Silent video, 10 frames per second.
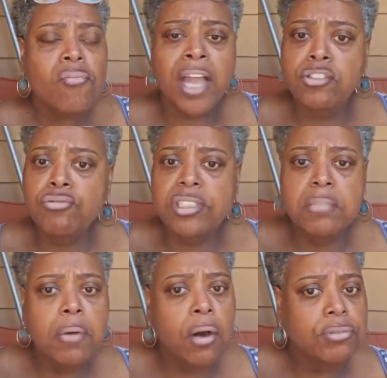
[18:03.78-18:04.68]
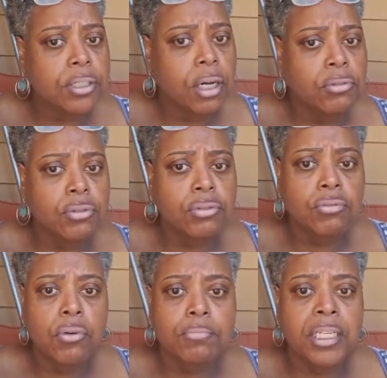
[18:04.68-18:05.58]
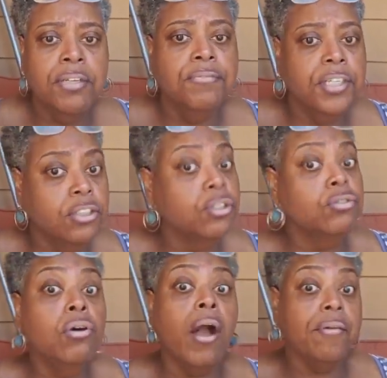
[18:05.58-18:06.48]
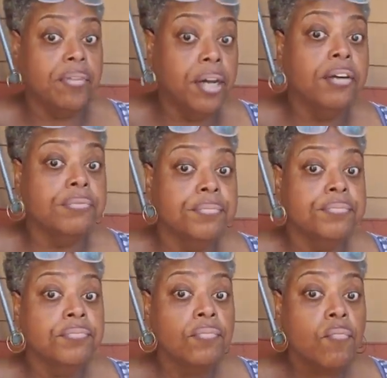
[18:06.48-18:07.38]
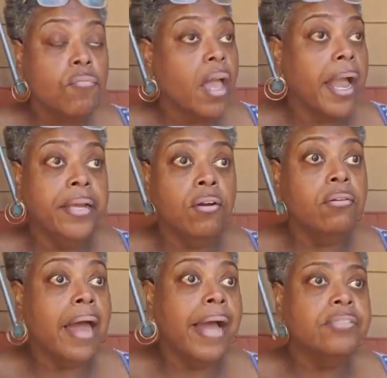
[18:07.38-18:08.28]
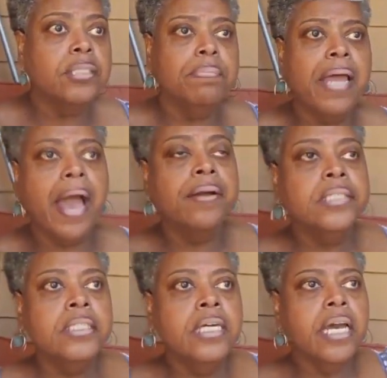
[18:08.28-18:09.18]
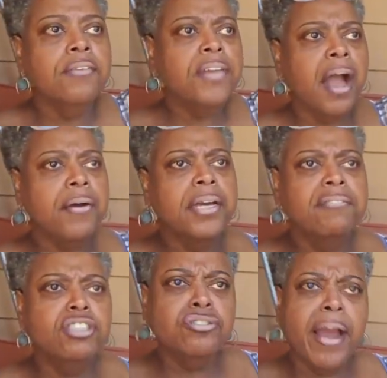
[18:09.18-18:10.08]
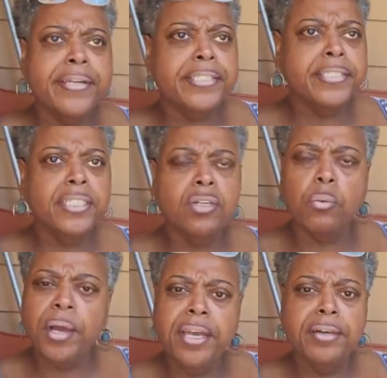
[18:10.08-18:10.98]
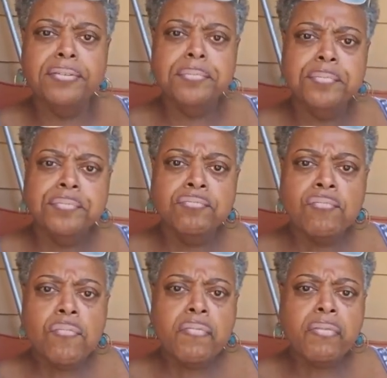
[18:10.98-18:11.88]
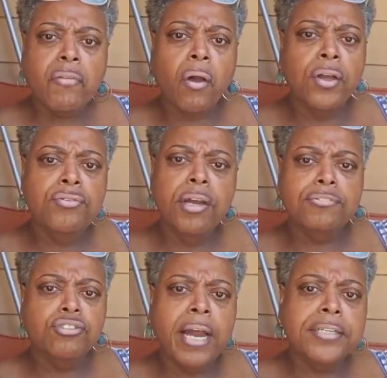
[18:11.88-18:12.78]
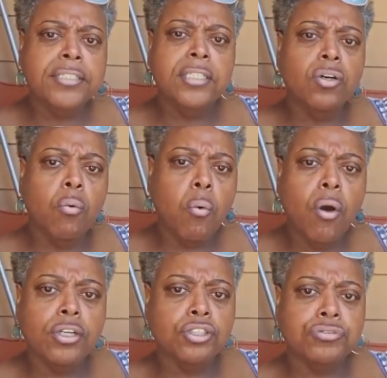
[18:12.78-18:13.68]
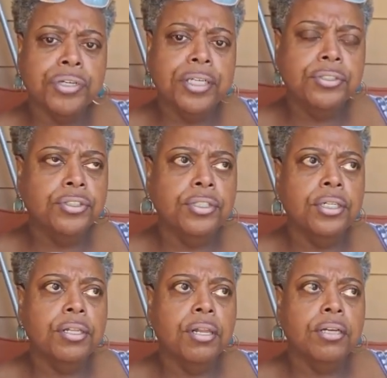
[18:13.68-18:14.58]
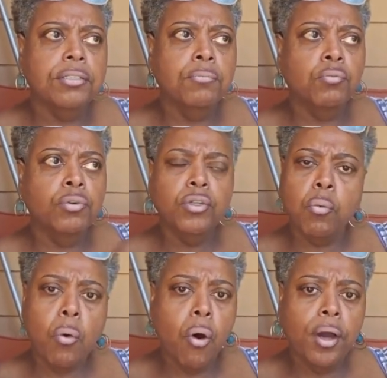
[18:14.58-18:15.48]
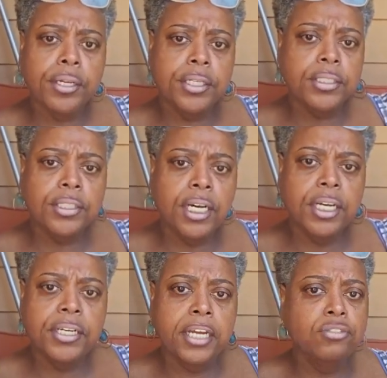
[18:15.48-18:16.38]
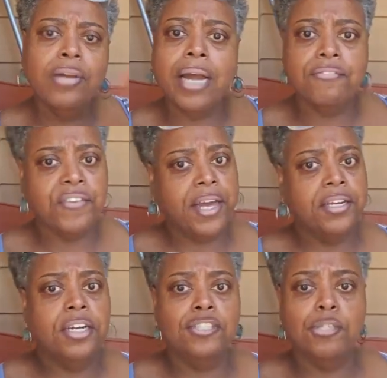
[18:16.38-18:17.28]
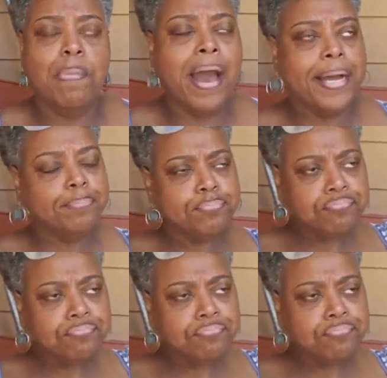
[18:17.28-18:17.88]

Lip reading: and you keep holding on to them, and eventually you're gonna have to go. Ain't no life supply. Have y'all ever tried to dig a well, or you ever tried to dig a water trench? When the water is done now, you got to find another spot.